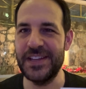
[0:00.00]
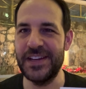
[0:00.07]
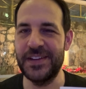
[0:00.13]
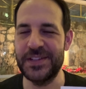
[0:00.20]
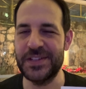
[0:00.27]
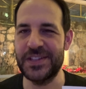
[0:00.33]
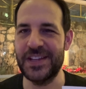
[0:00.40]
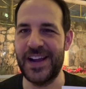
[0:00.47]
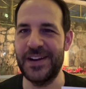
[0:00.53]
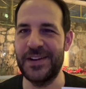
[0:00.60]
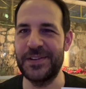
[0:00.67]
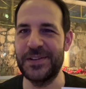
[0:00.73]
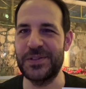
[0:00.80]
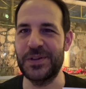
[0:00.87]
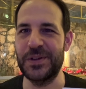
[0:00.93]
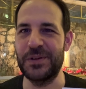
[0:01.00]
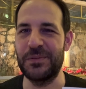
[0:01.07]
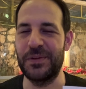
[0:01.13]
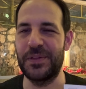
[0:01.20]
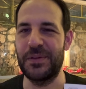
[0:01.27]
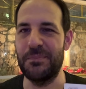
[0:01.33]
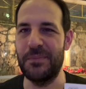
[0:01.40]
to decide on dessert
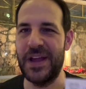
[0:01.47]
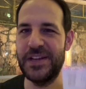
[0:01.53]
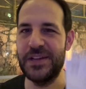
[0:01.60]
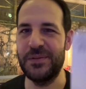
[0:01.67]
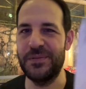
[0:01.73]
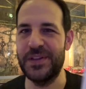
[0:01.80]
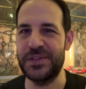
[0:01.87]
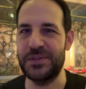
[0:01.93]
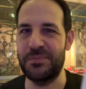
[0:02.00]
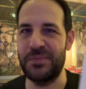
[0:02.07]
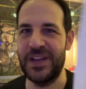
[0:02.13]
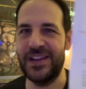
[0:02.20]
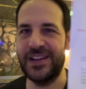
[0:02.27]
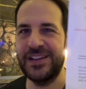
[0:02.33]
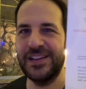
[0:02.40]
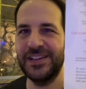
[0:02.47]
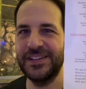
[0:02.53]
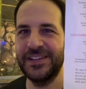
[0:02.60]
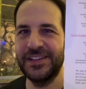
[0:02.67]
with a menu this big